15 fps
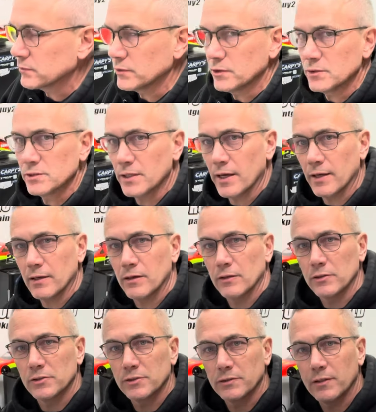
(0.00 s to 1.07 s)
when you stack
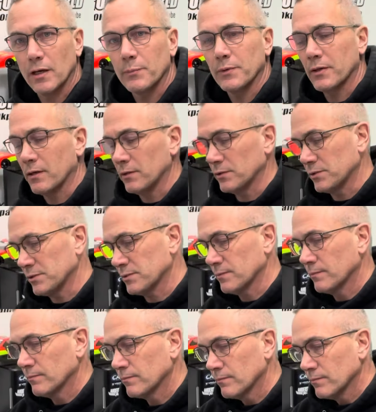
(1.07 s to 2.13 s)
colors on top of colors,
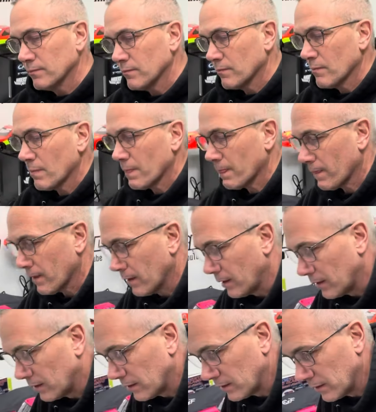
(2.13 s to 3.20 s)

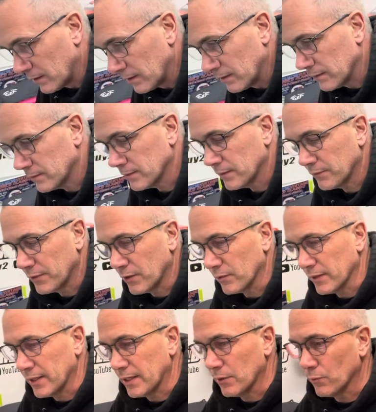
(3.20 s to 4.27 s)
if you don't
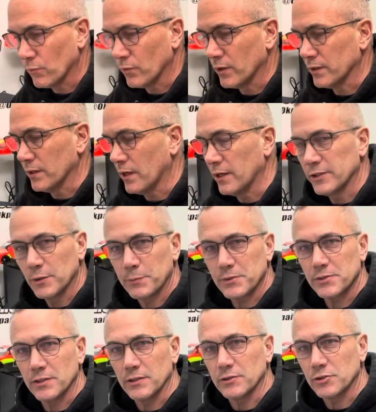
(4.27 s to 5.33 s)
get it
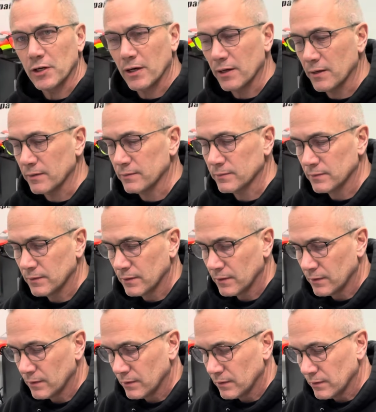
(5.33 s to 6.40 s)
100% dry,
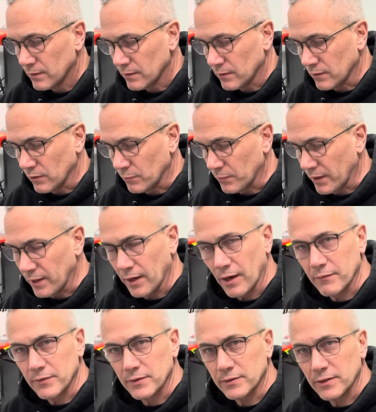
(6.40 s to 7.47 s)
you may
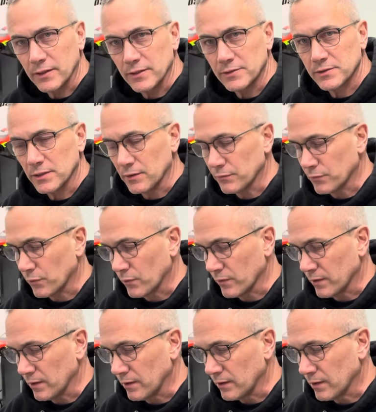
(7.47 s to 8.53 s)
have a tendency for
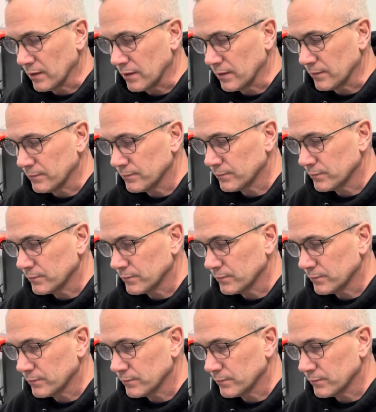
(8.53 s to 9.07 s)
the,